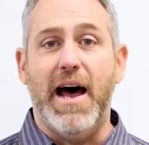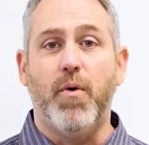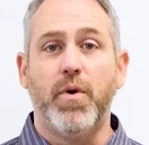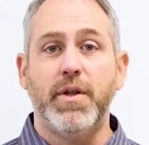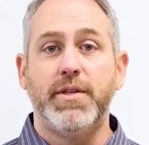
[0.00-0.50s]
I
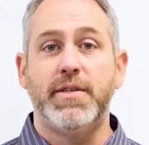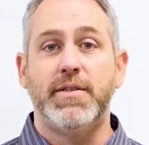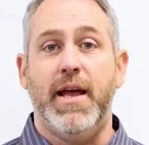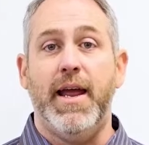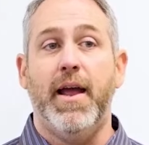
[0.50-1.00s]
wanted to
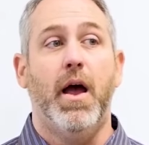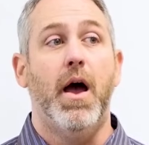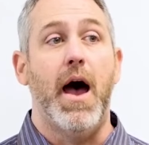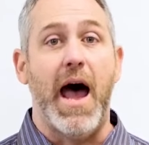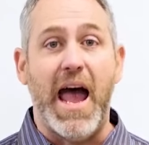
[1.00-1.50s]
say,
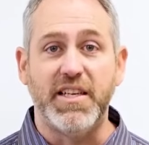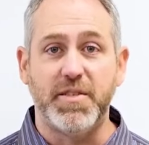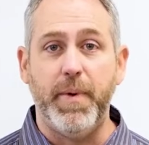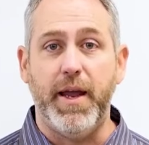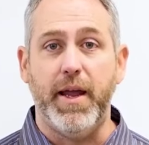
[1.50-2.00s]
I
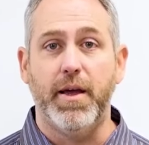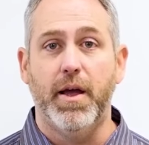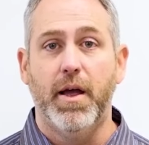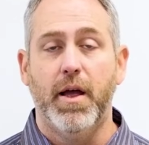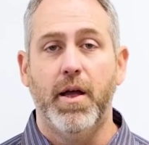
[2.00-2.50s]
speak.
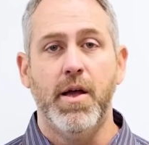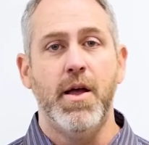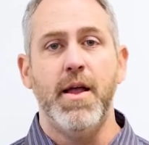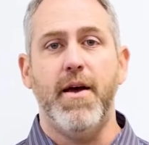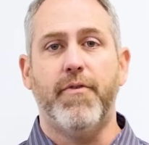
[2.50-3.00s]

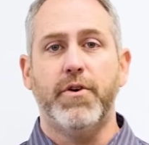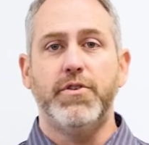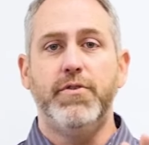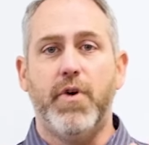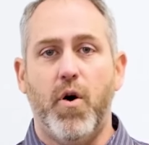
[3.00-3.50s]
Now,
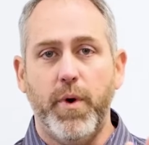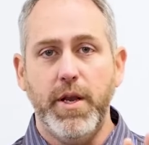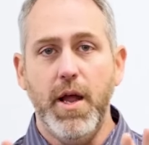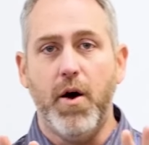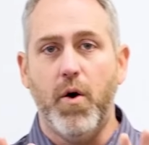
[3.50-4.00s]
first of all, we
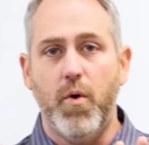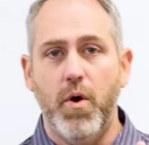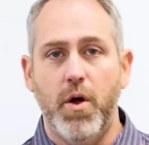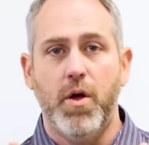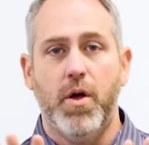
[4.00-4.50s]
know
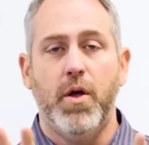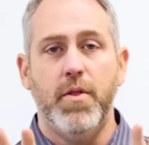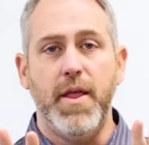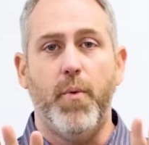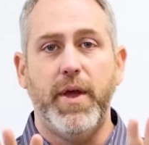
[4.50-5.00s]

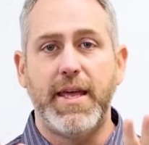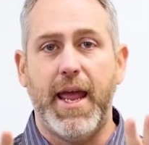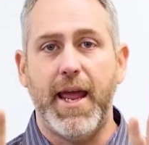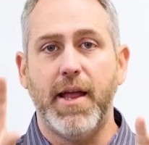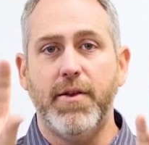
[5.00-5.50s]
that we
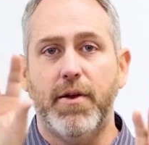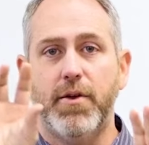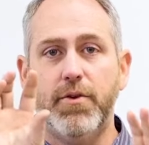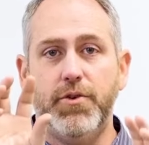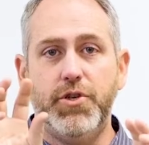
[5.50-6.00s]
can't
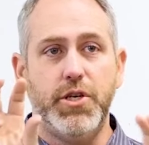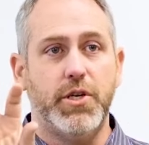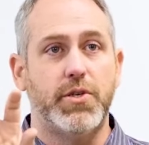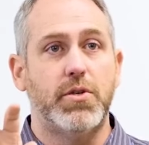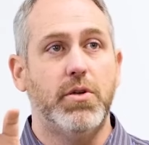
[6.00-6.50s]

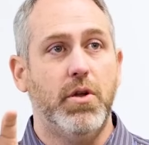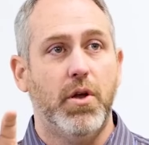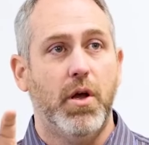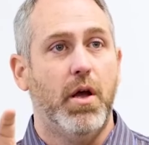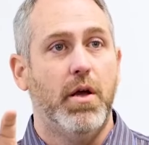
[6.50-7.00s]
just
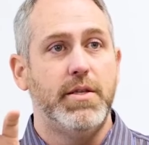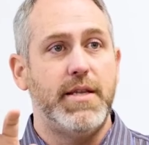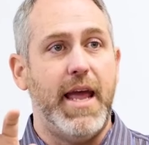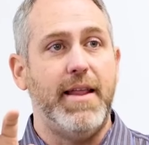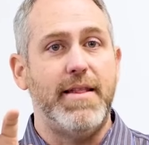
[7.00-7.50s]

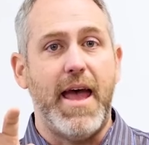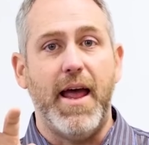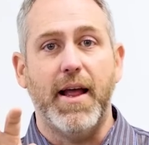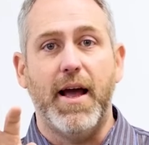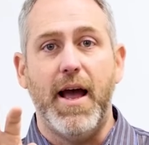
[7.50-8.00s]
take
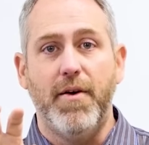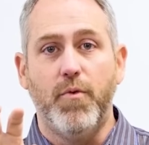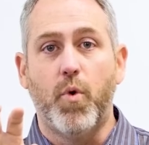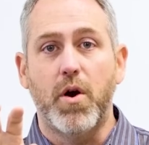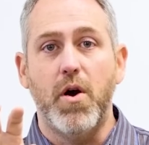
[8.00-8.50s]
that
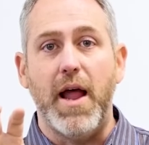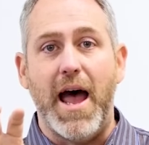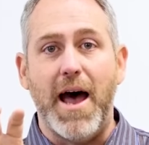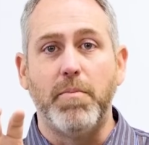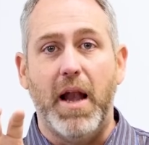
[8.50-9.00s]
word
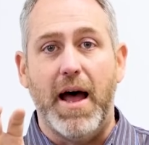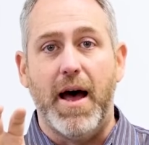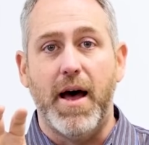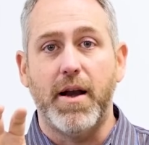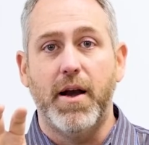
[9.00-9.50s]

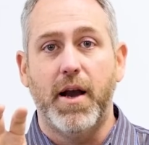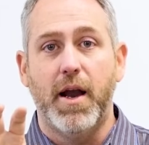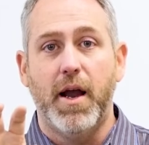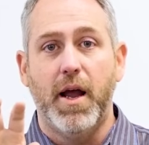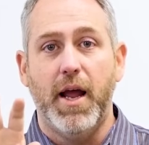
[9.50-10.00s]
hablar
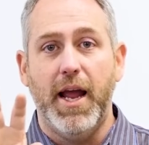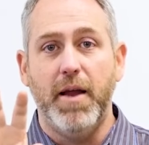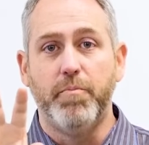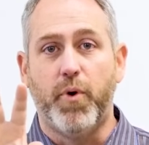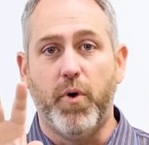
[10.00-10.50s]

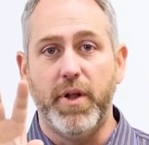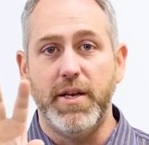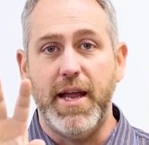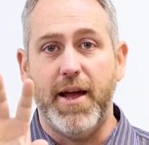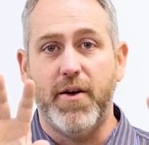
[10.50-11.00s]
and pull it
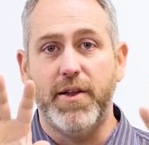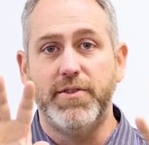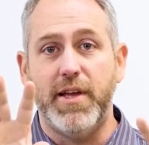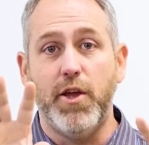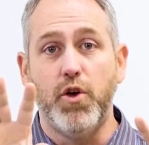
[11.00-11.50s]
down and
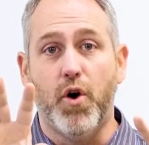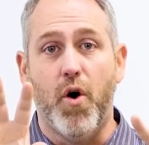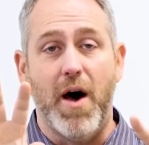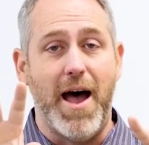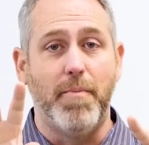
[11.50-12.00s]
say,
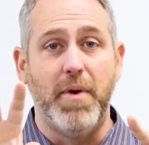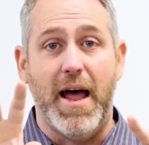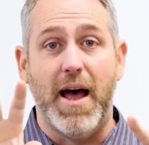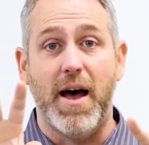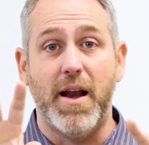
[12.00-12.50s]
yo
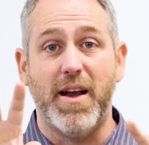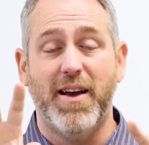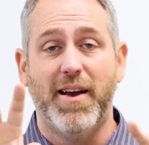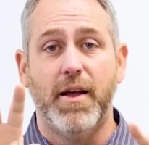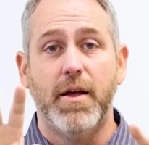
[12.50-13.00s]
hablar.
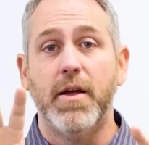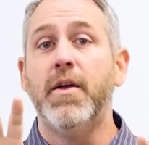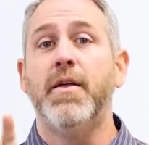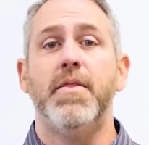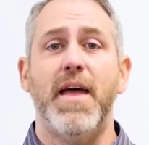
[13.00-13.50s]

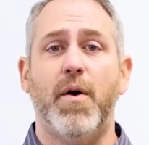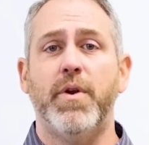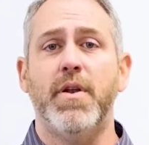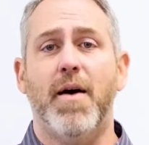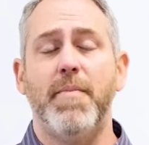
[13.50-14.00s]
That
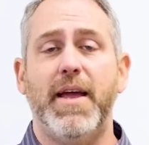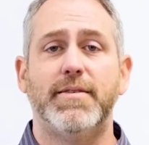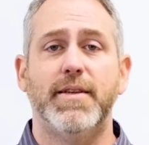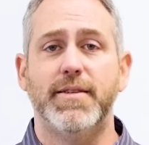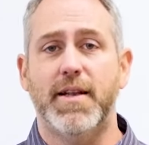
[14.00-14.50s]
would not make
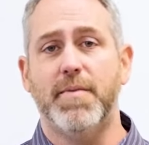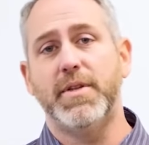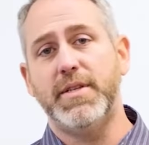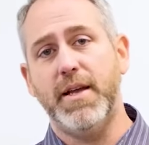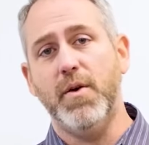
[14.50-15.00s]
sense, and I'm going
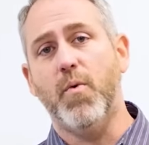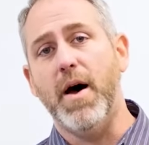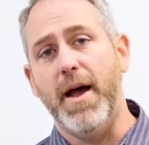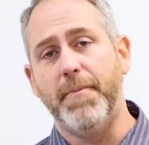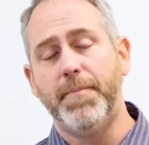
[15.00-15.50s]
to tell you
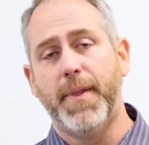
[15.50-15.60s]
why.